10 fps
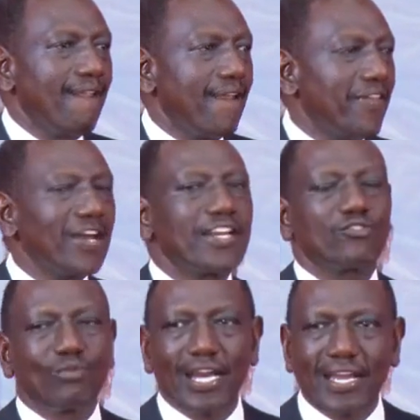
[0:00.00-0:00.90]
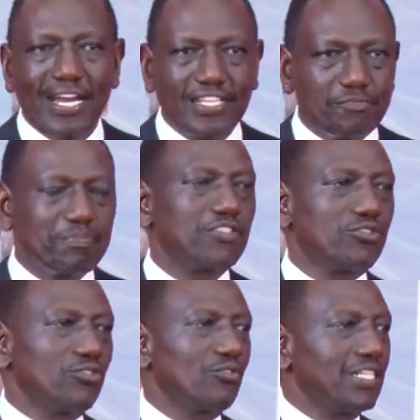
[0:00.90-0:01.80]
And that is why I speak
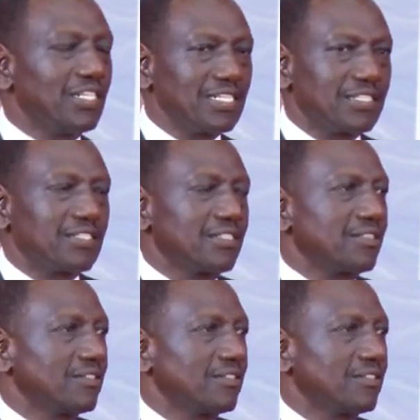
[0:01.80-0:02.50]
to you leaders